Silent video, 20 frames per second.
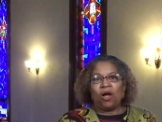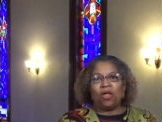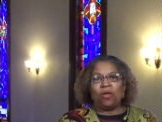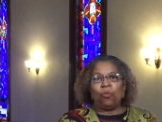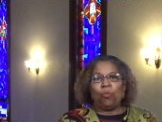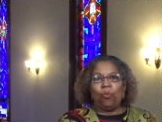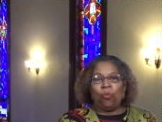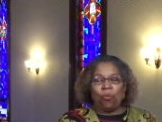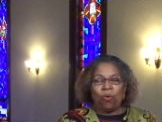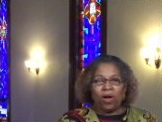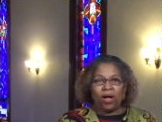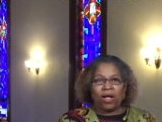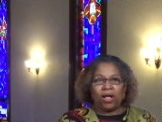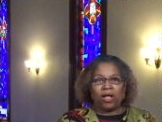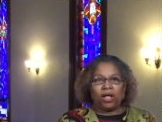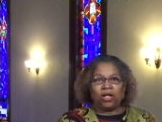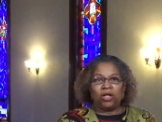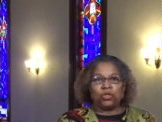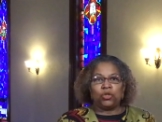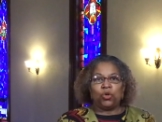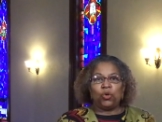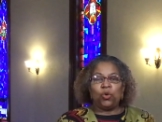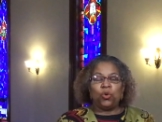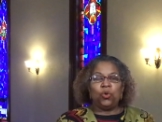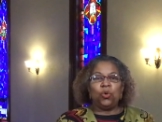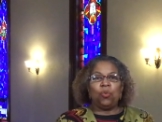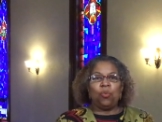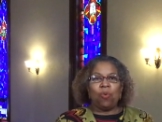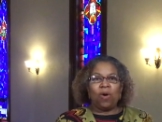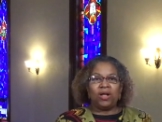one
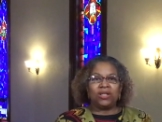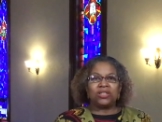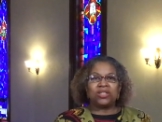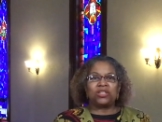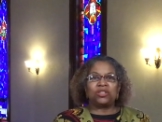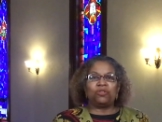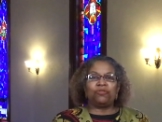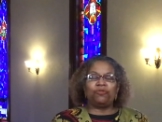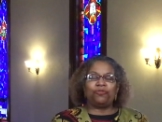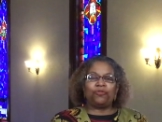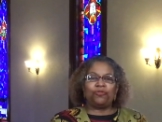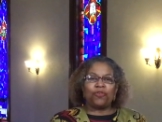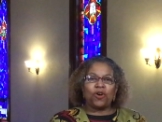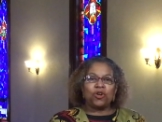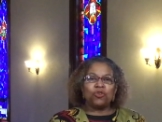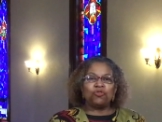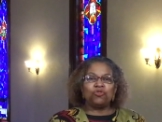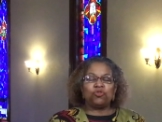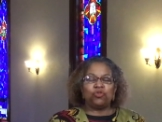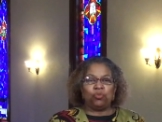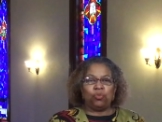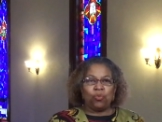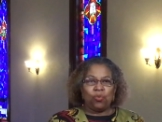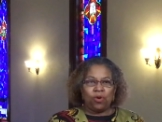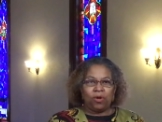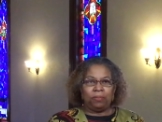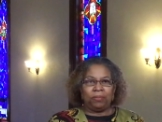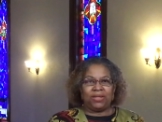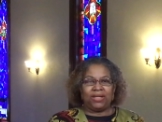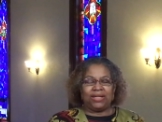who was the first
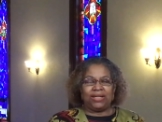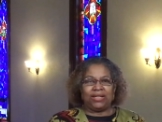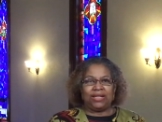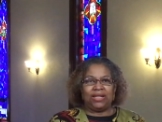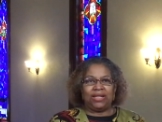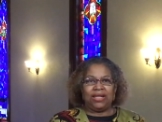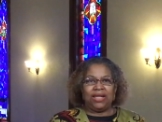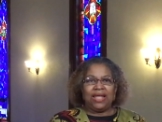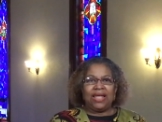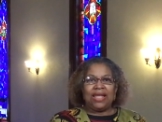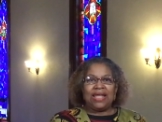woman